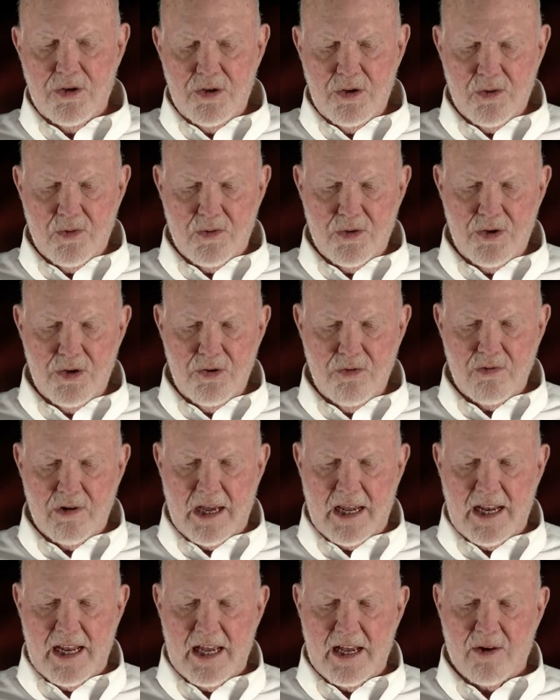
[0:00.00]
when when you
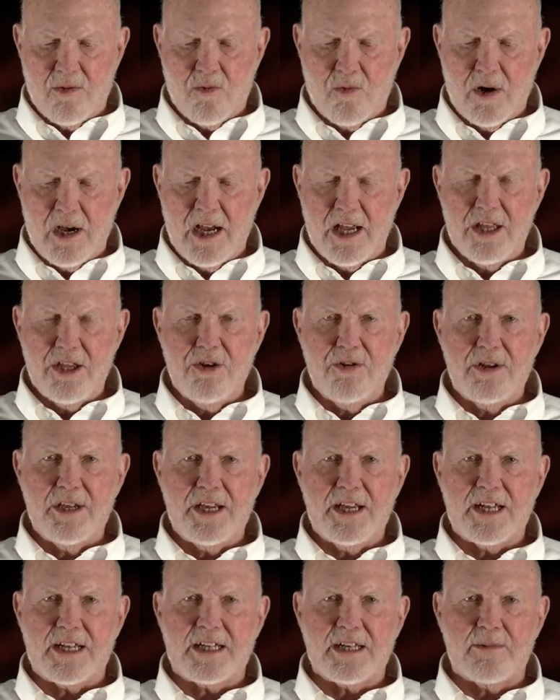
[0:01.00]
write down why you
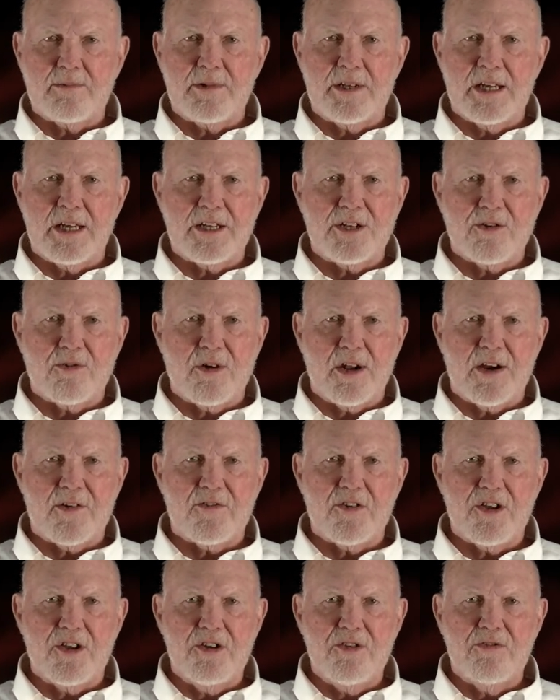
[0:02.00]
didn't get something done, don't
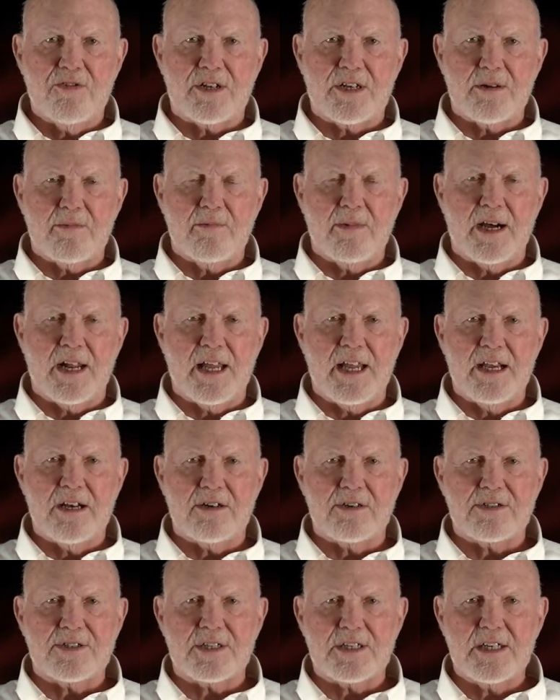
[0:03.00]
ever use somebody
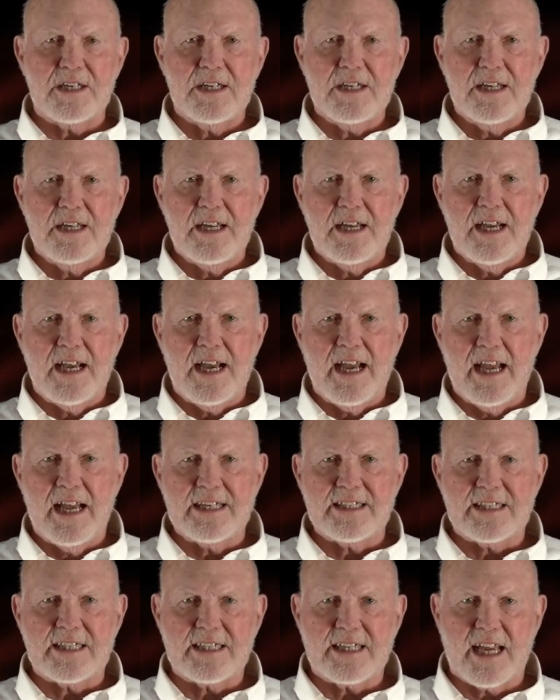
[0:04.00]
else
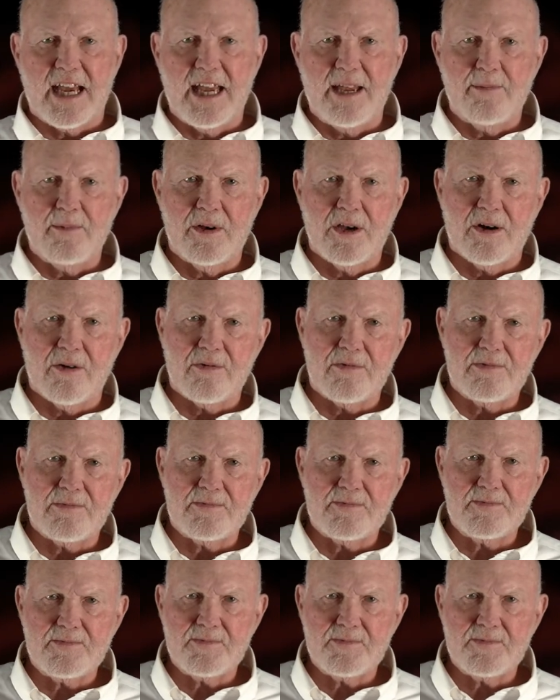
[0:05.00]
as a scapegoat.